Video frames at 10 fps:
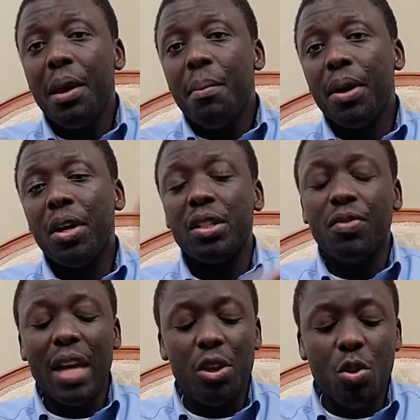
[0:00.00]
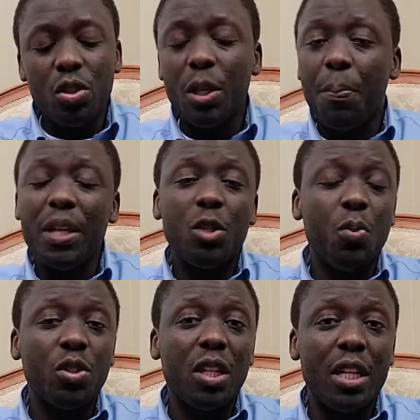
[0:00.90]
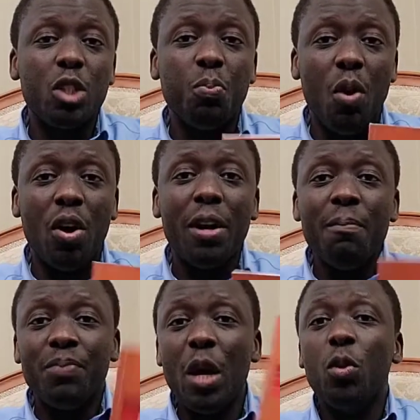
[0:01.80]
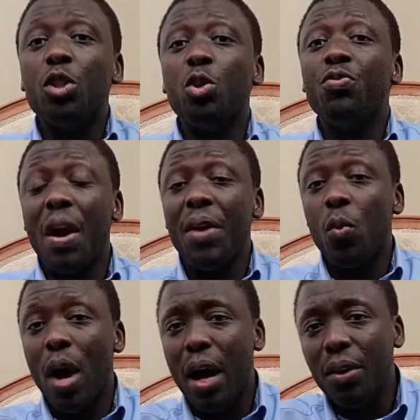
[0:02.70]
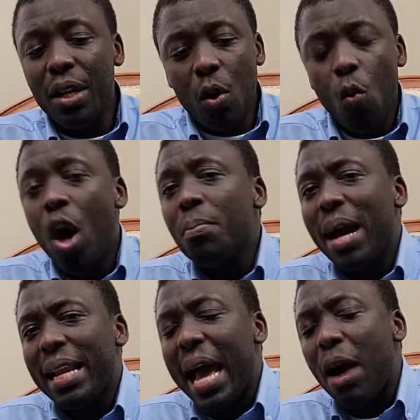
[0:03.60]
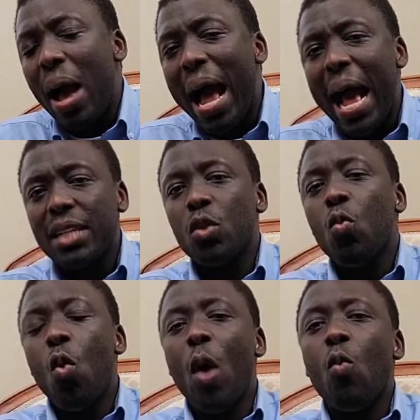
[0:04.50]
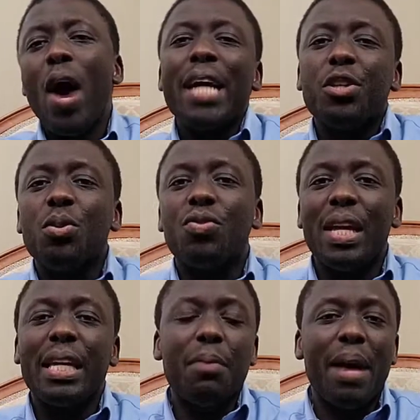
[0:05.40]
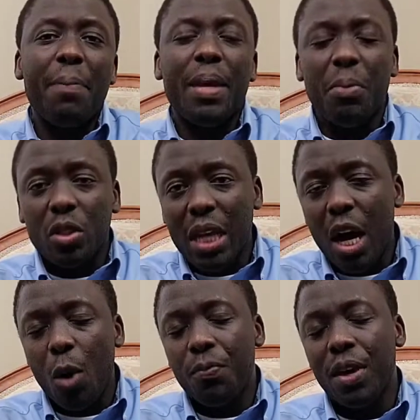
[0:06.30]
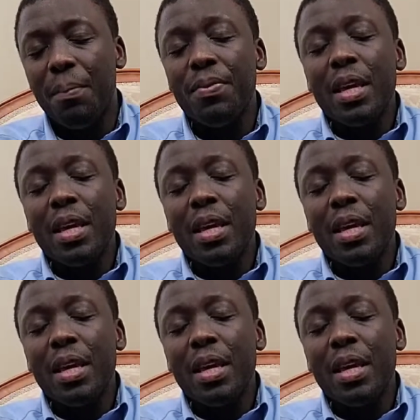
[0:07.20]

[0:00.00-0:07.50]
Because if they use the principles in this book, they will do very well. One might ask, why do you think it might be able to help them?